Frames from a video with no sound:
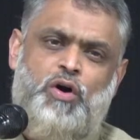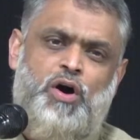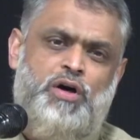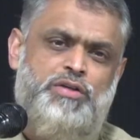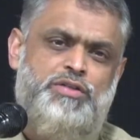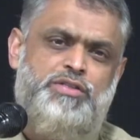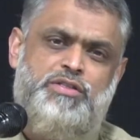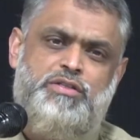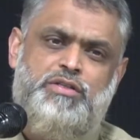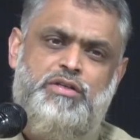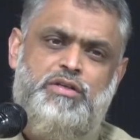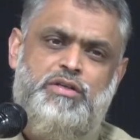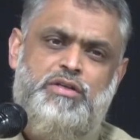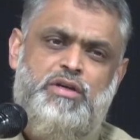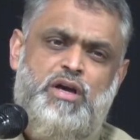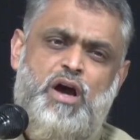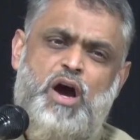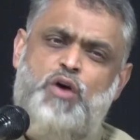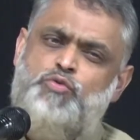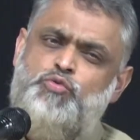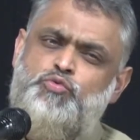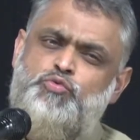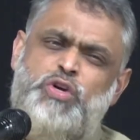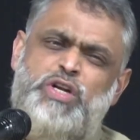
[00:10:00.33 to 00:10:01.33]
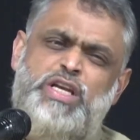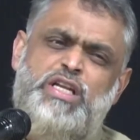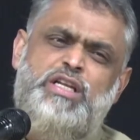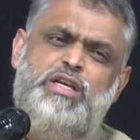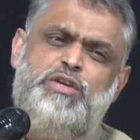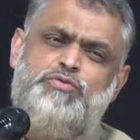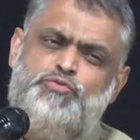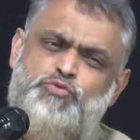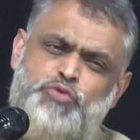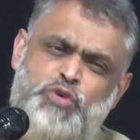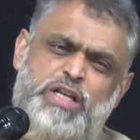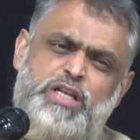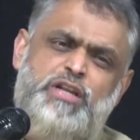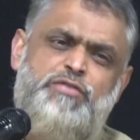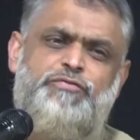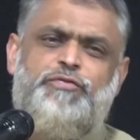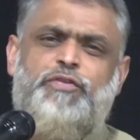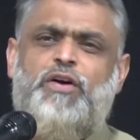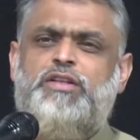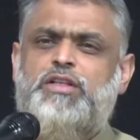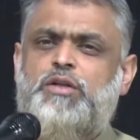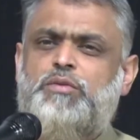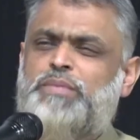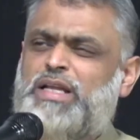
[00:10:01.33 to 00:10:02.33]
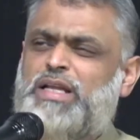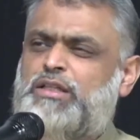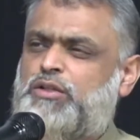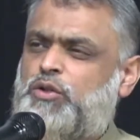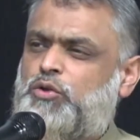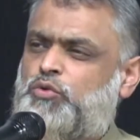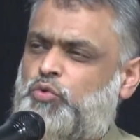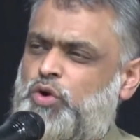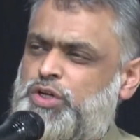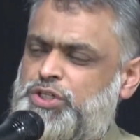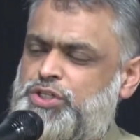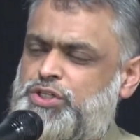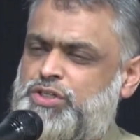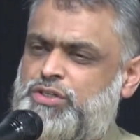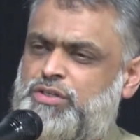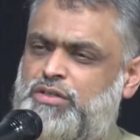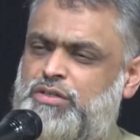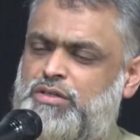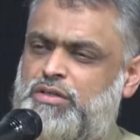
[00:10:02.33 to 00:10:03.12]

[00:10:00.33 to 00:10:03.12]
ask, a really, really fundamental question.